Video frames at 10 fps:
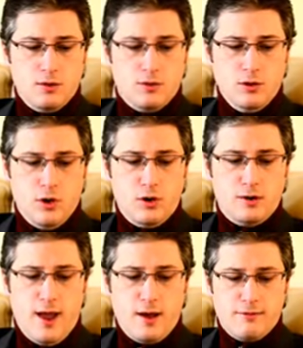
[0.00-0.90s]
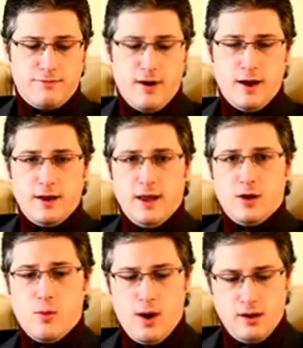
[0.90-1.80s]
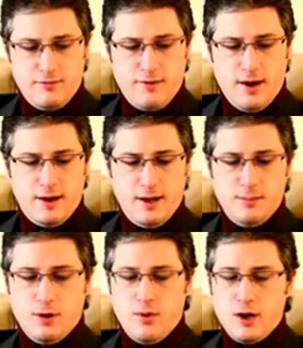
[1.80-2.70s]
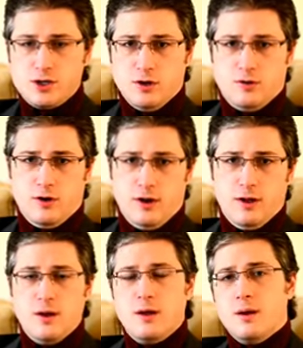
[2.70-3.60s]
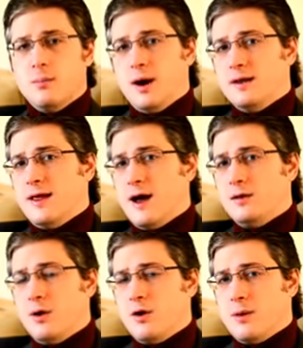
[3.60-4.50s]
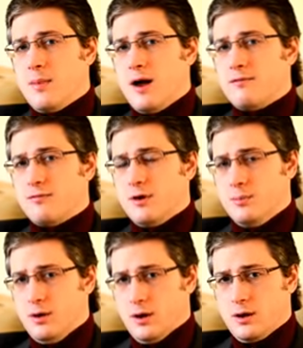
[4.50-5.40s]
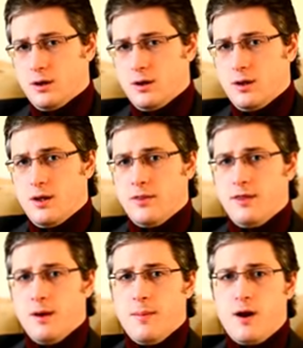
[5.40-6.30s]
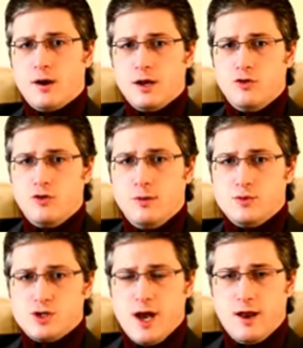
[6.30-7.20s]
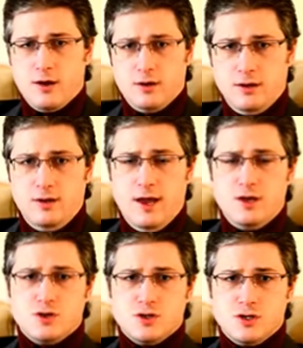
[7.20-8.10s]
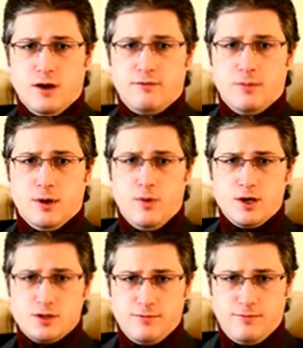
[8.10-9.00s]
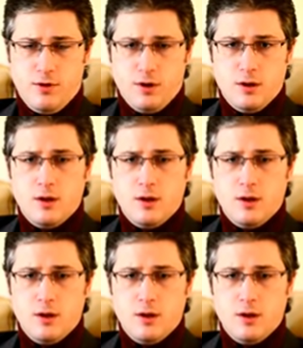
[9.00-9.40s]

Learn how to find a qualified immigration attorney by downloading my free book, The American Dream Shattered: Dangers of Immigration Fraud.